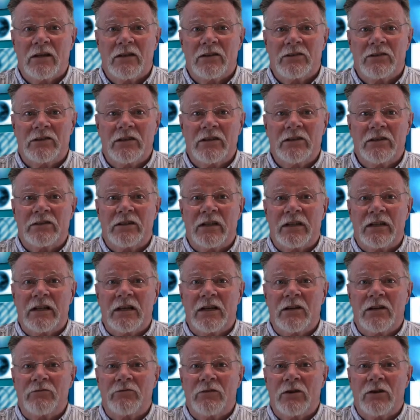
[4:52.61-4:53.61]
since they
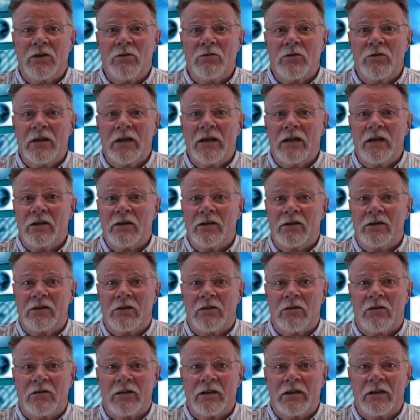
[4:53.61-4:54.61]
have no legal
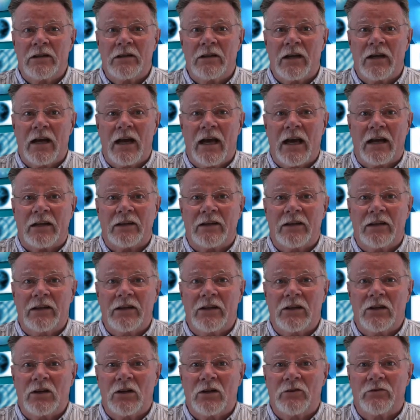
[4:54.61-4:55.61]
authority to act in
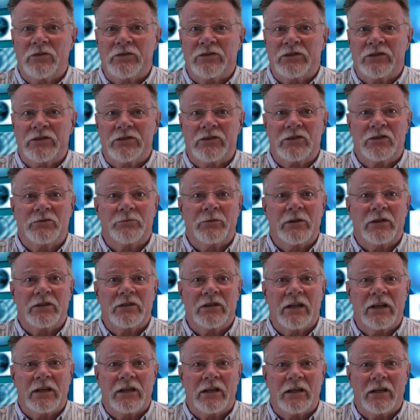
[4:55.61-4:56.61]
the offices to
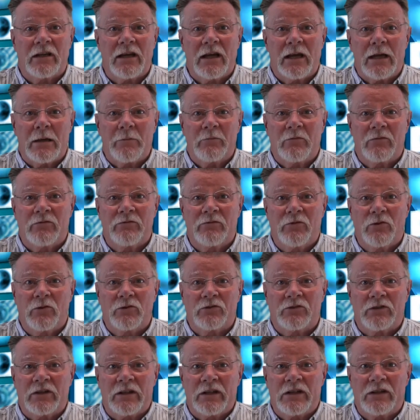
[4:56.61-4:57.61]
which they claim
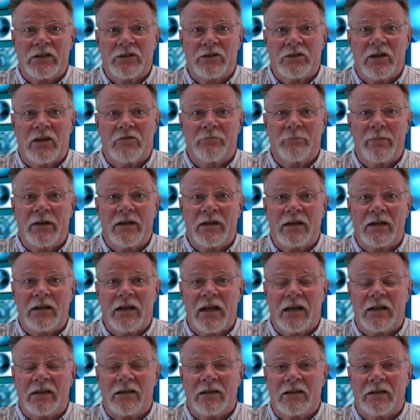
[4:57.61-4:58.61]
falsely to have been
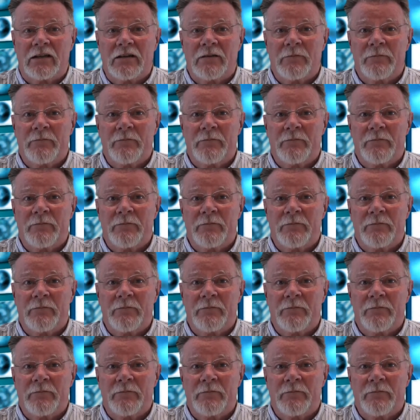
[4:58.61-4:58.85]
elected.